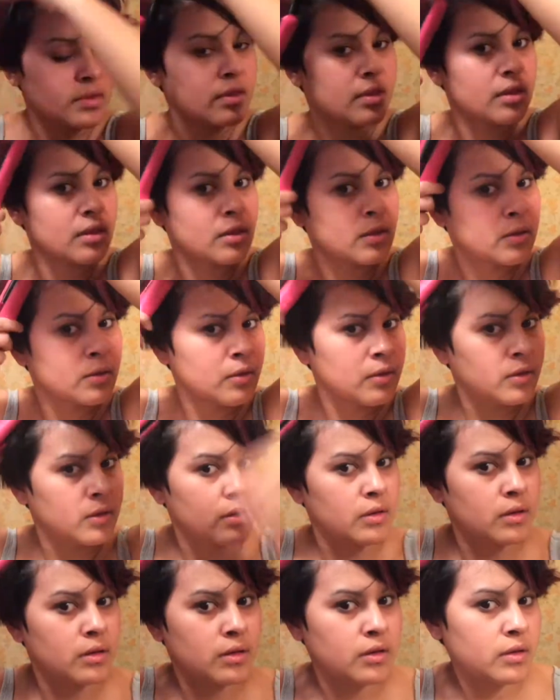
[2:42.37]

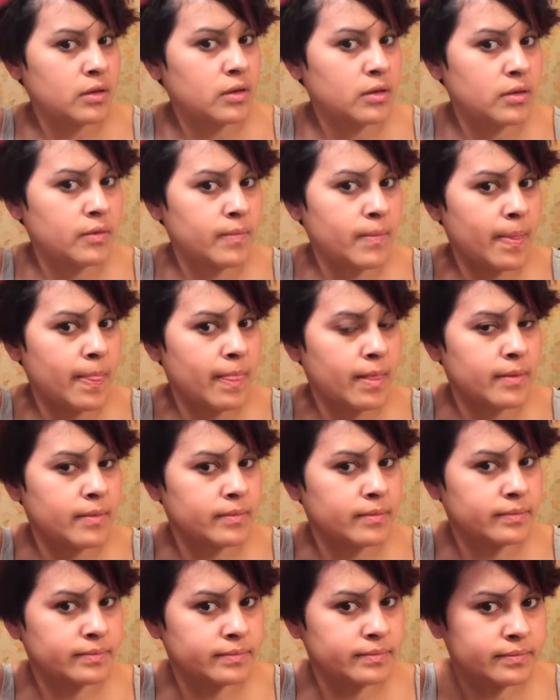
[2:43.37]

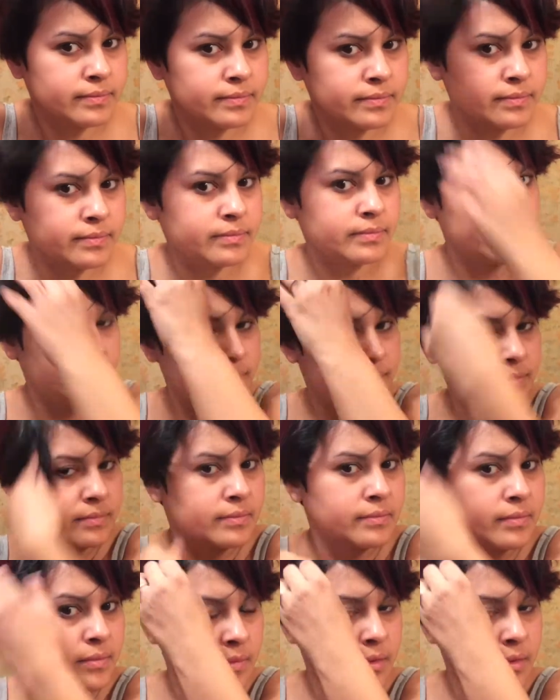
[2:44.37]
(no one is talking)